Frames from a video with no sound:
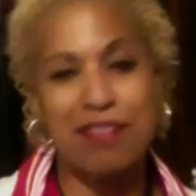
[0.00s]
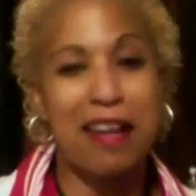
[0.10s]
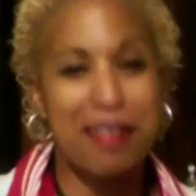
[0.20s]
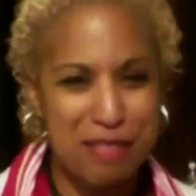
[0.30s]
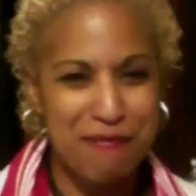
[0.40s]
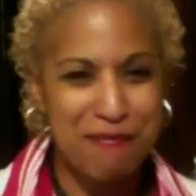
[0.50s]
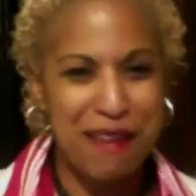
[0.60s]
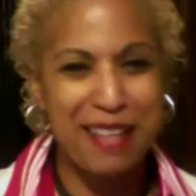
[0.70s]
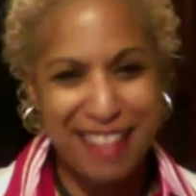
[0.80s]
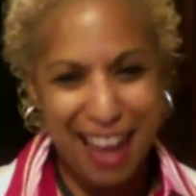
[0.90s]
this
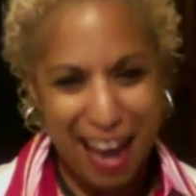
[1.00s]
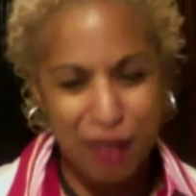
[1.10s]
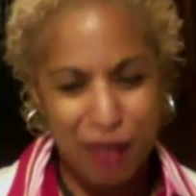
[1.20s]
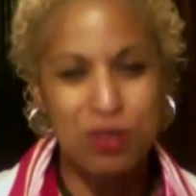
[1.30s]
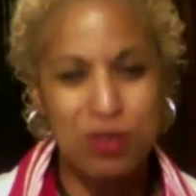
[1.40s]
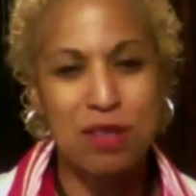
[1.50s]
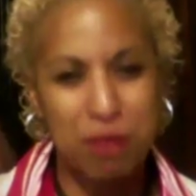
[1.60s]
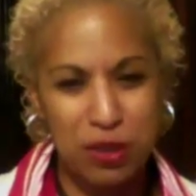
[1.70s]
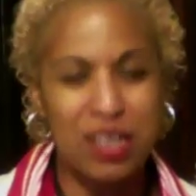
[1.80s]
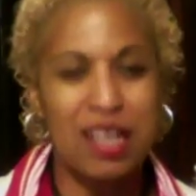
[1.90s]
space, the house, the
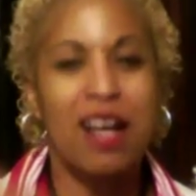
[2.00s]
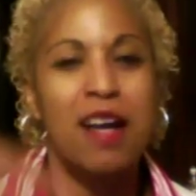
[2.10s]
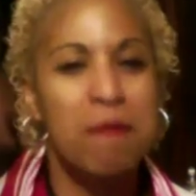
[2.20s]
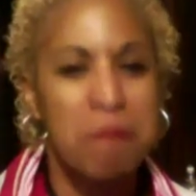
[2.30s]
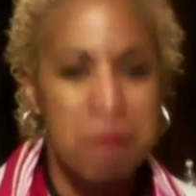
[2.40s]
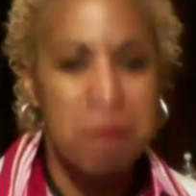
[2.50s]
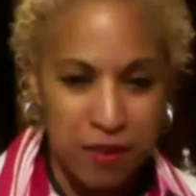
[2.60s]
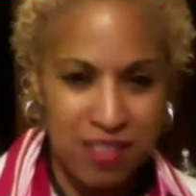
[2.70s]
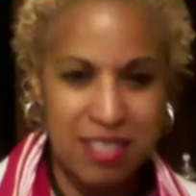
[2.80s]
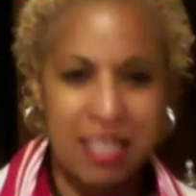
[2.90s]
building,
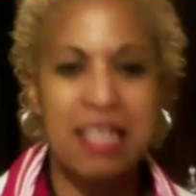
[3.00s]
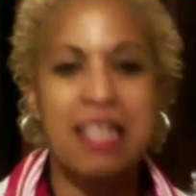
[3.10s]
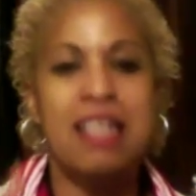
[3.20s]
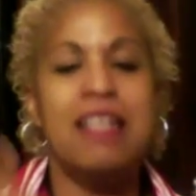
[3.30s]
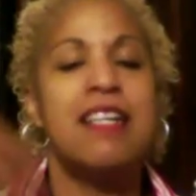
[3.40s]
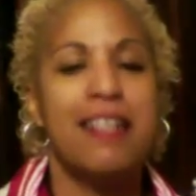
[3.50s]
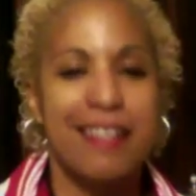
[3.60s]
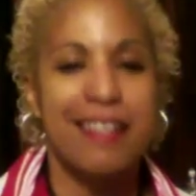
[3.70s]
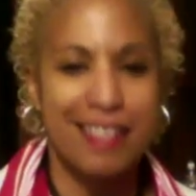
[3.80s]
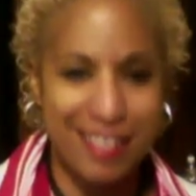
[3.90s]
the city,
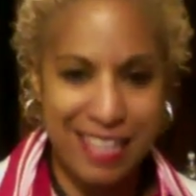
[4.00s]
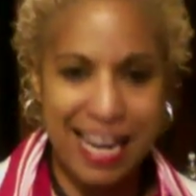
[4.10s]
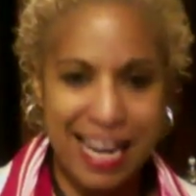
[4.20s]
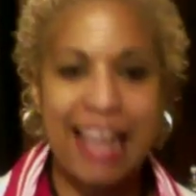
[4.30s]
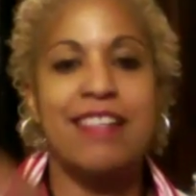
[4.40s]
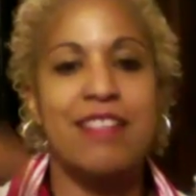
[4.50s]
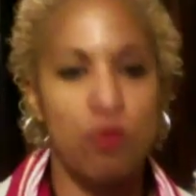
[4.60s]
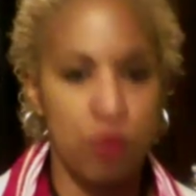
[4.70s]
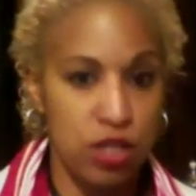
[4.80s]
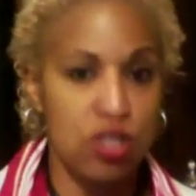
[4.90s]
the state, the
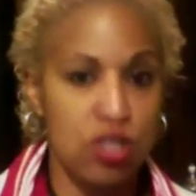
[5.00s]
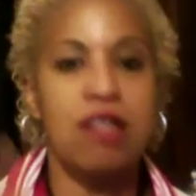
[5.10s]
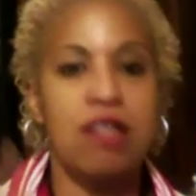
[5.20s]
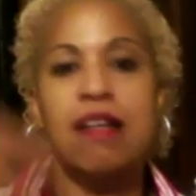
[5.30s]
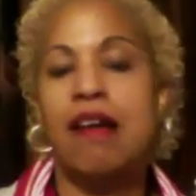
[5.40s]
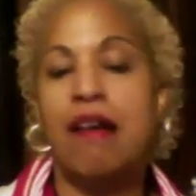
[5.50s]
region,